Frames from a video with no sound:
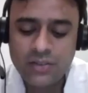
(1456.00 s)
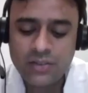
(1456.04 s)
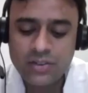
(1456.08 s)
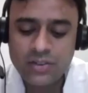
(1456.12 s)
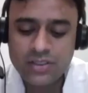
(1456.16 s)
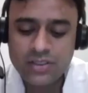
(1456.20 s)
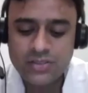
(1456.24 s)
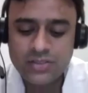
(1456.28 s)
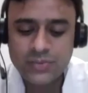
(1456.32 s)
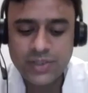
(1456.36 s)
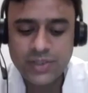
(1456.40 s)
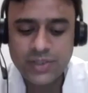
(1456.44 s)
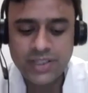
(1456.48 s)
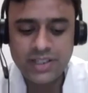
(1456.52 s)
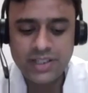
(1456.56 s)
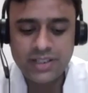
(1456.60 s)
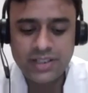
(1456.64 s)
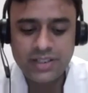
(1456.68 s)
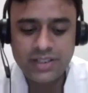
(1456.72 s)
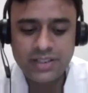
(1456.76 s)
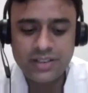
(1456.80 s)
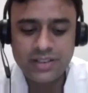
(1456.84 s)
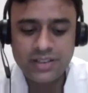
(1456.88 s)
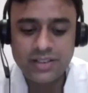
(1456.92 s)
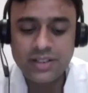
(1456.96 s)
I was
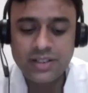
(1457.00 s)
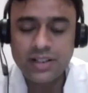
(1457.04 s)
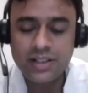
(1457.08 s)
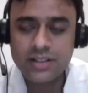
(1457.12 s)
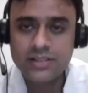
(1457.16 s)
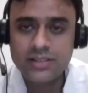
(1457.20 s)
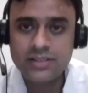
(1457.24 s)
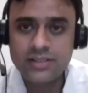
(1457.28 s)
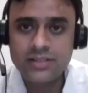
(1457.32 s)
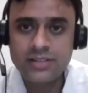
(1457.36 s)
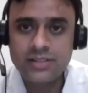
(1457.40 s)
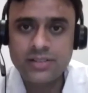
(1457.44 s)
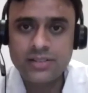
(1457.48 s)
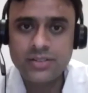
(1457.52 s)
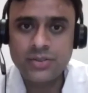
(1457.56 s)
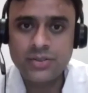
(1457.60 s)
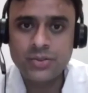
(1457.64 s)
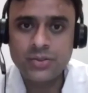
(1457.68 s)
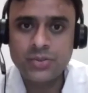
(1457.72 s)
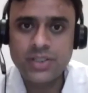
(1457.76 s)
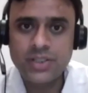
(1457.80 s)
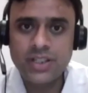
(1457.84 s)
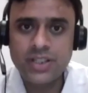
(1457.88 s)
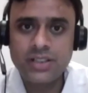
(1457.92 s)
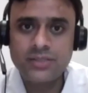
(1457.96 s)
very reluctant to
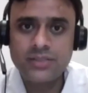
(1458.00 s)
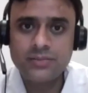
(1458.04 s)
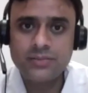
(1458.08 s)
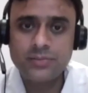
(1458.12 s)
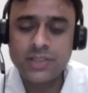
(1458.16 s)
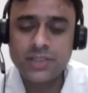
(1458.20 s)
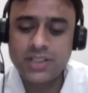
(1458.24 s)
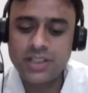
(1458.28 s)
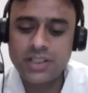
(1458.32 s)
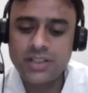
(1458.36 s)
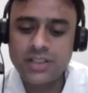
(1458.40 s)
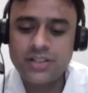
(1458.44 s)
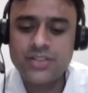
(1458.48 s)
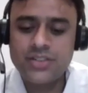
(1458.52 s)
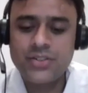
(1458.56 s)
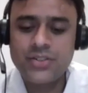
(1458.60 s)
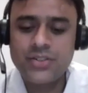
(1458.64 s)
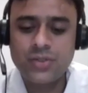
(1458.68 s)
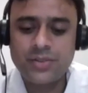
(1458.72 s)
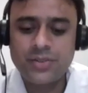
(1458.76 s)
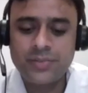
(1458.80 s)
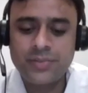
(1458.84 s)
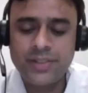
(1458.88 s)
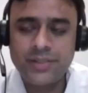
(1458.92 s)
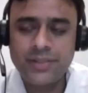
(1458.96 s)
do that, but he
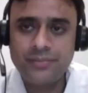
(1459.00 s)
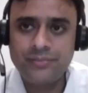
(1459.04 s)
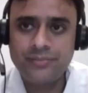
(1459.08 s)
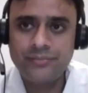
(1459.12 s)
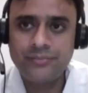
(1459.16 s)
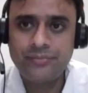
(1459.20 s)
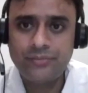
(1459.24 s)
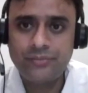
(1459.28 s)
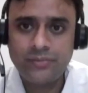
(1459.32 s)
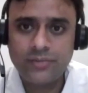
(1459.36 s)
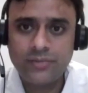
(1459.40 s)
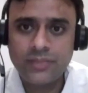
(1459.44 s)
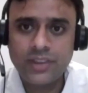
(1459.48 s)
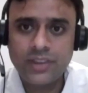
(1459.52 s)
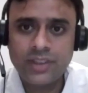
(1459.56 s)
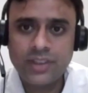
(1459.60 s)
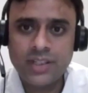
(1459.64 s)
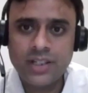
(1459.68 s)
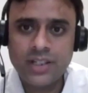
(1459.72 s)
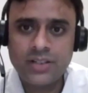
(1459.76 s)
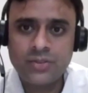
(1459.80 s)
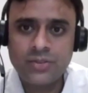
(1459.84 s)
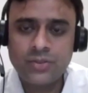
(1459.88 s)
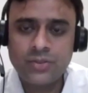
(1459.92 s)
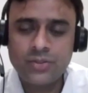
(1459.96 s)
assured me
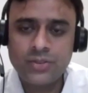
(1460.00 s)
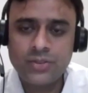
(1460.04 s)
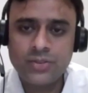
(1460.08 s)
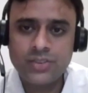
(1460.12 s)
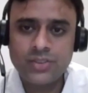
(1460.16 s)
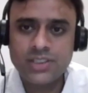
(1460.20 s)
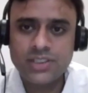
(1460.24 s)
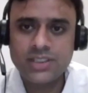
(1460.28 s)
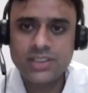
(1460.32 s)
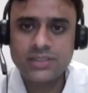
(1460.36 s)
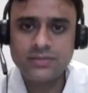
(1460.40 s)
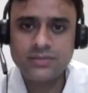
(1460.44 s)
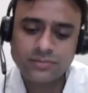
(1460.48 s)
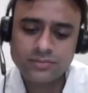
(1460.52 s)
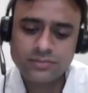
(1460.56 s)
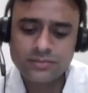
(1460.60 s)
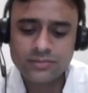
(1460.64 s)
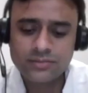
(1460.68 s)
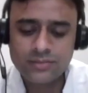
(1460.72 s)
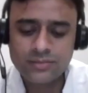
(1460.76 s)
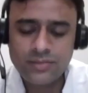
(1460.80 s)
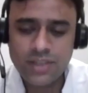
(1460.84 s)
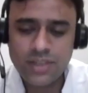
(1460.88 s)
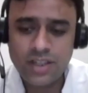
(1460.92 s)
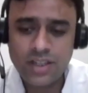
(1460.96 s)
that no, you sit.
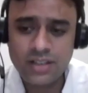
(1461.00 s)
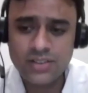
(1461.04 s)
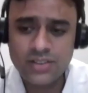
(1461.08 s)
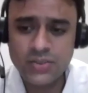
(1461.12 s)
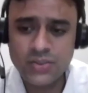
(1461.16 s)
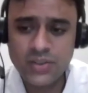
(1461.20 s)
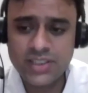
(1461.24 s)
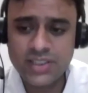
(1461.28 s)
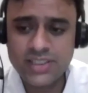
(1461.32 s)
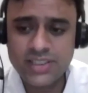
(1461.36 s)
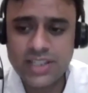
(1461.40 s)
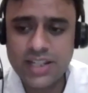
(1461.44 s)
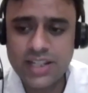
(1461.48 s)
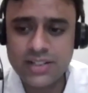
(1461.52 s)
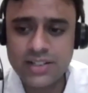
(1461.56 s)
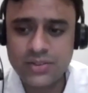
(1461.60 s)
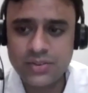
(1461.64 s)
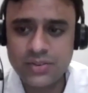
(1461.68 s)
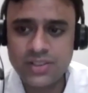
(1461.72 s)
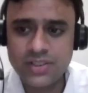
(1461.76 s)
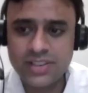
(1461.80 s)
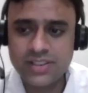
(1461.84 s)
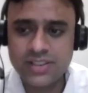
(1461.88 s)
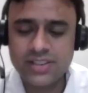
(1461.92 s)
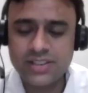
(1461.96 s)
So I sat
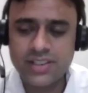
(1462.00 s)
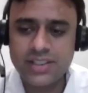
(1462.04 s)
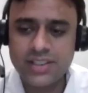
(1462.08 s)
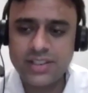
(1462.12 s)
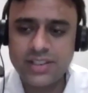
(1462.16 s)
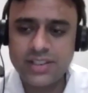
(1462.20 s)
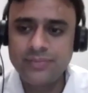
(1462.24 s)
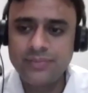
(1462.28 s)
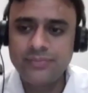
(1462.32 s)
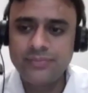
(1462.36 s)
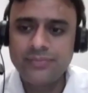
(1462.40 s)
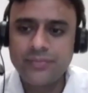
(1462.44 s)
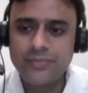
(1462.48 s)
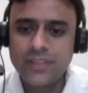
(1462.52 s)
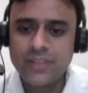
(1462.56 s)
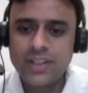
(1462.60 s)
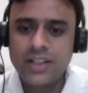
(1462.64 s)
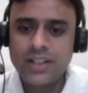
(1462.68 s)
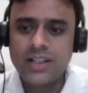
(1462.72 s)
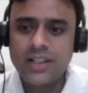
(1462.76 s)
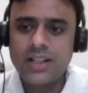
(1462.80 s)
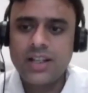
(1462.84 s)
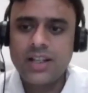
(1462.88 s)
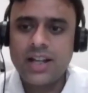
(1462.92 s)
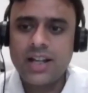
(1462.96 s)
on his chair,
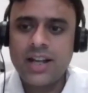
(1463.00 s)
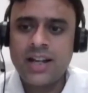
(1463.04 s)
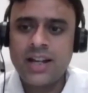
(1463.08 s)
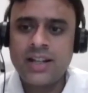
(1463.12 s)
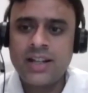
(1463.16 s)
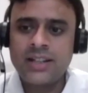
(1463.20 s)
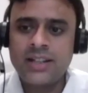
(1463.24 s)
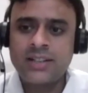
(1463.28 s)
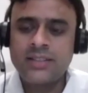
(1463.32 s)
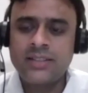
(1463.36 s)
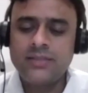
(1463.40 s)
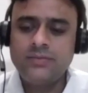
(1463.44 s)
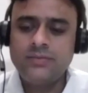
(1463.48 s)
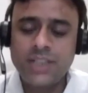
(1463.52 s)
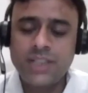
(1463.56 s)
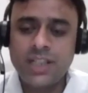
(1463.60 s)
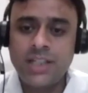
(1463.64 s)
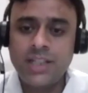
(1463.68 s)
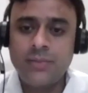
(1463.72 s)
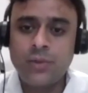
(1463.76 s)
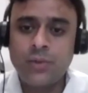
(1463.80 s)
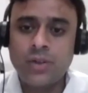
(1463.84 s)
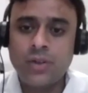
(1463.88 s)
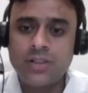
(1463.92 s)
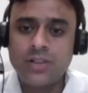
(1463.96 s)
and
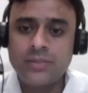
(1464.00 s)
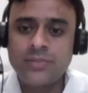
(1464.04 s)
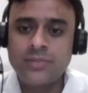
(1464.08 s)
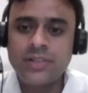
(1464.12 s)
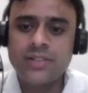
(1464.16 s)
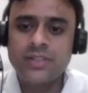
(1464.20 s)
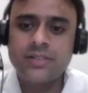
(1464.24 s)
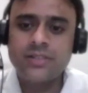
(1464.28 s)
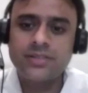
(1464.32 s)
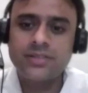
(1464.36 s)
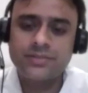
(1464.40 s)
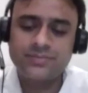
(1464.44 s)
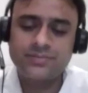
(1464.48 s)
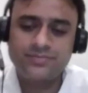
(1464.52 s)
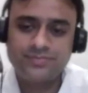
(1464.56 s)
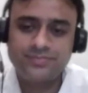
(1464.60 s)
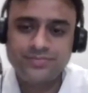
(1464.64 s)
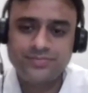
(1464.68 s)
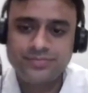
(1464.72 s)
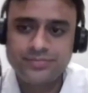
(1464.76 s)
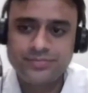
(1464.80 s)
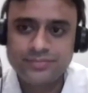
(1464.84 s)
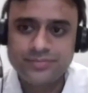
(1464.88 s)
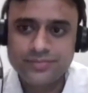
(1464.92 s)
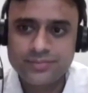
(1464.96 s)
then he brought a mirror
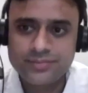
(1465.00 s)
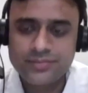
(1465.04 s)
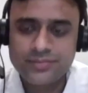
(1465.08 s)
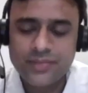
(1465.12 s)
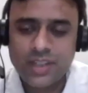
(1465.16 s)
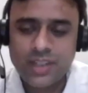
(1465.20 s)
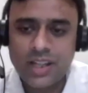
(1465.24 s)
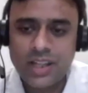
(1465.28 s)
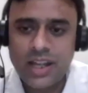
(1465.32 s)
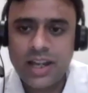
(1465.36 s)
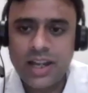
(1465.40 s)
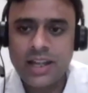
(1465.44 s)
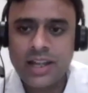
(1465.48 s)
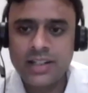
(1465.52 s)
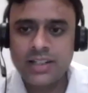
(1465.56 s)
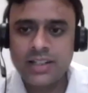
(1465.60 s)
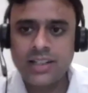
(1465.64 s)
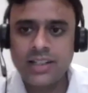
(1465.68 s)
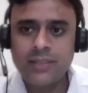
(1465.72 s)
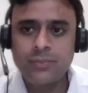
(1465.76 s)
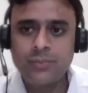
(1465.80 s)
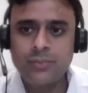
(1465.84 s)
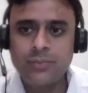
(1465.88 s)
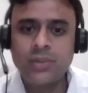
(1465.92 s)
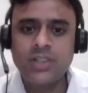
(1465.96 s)
and
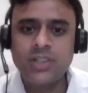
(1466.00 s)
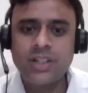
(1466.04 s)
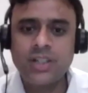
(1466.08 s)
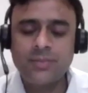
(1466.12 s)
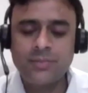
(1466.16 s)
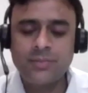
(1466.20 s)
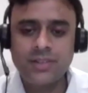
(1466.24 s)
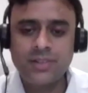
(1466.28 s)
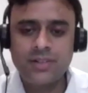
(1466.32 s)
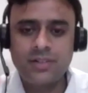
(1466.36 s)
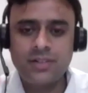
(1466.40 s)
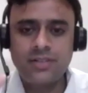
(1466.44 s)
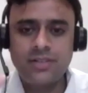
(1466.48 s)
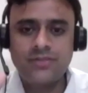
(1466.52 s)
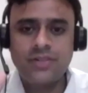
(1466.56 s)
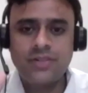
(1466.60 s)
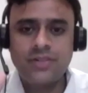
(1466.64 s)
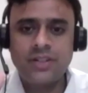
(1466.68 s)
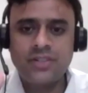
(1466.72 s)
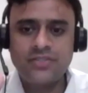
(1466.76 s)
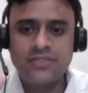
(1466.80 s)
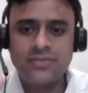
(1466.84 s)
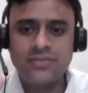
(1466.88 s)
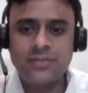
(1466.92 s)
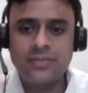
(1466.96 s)
he put that mirror in
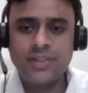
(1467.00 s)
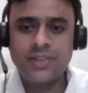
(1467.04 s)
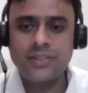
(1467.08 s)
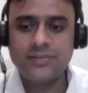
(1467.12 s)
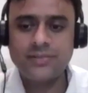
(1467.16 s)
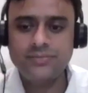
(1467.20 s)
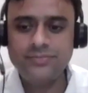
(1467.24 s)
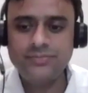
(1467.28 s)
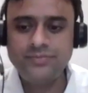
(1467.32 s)
front of me.